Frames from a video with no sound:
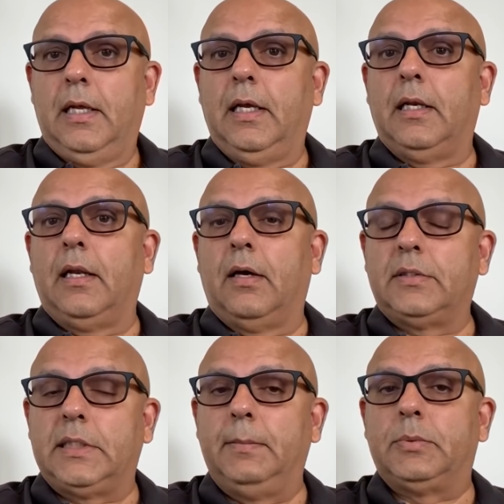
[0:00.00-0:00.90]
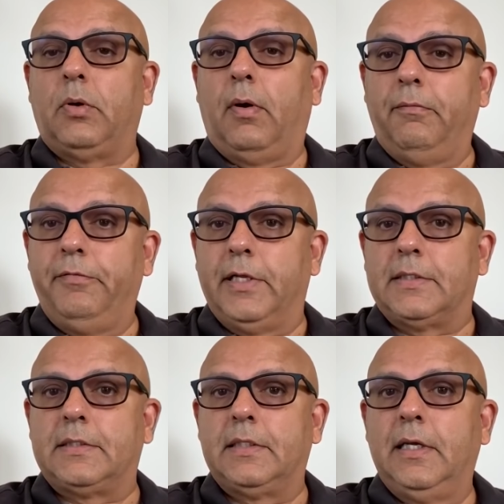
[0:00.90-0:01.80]
it now seems
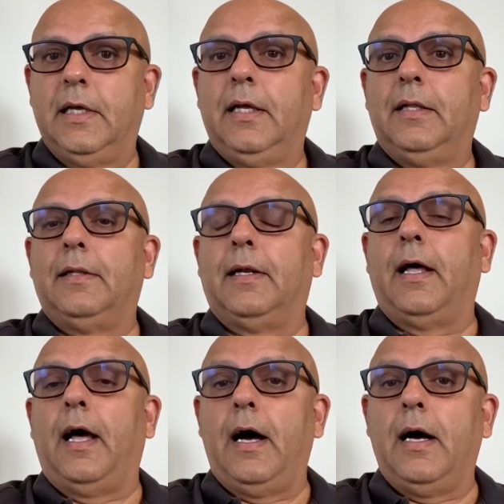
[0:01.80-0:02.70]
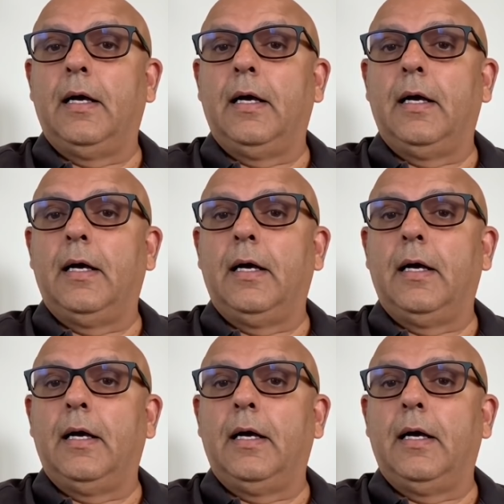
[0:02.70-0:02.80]
obvious that